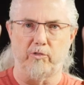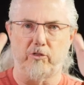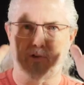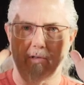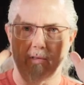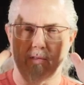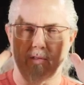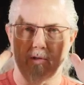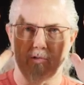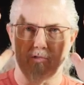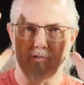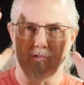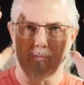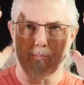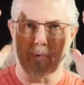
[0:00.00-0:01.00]
see
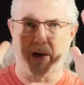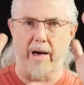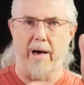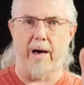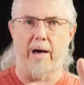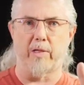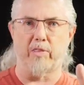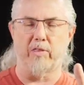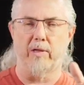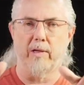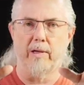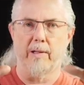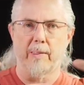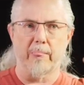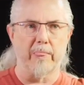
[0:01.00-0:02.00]
this path
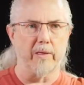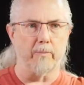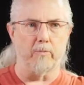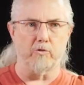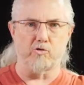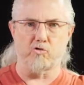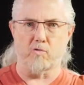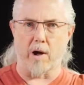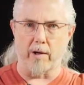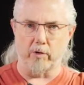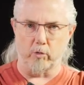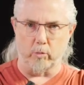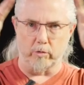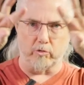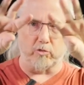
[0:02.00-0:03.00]
that was
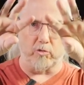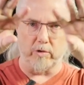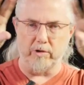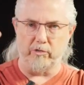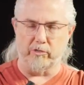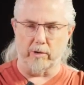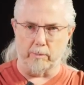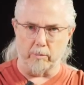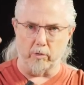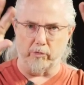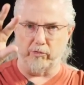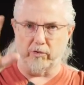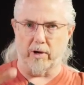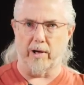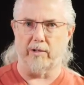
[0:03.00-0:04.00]
shrouded with trees on both
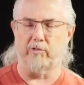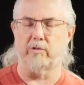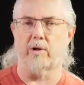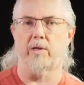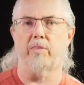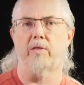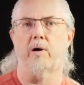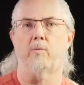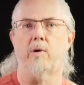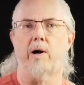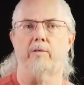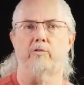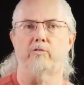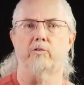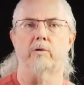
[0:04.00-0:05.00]
sides, and I thought,
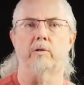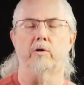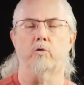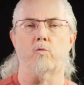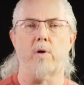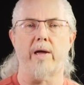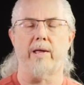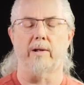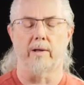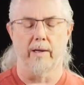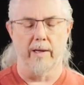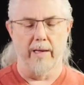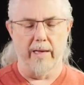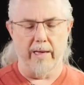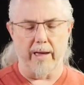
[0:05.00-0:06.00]
wow, this is gonna look great.
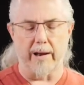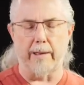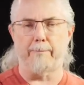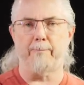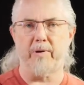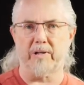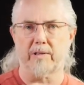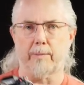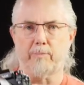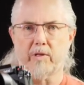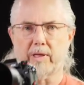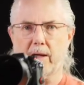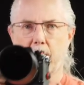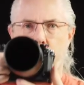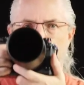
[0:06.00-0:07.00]
And I picked up the
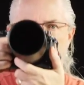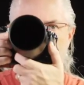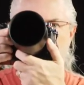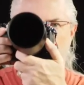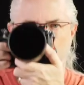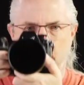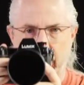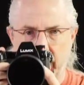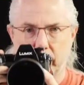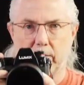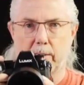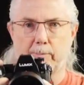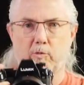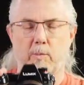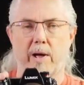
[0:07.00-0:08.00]
camera, held
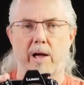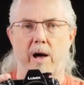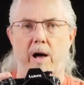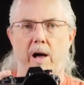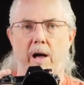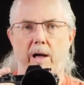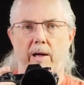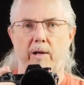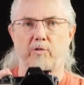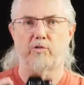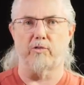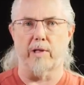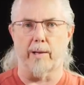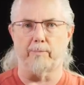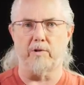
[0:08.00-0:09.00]
it up to my eye, and
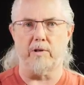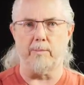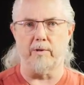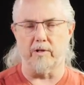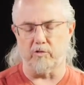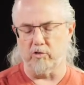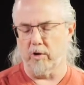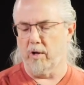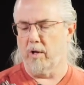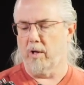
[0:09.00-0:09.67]
snapped an image.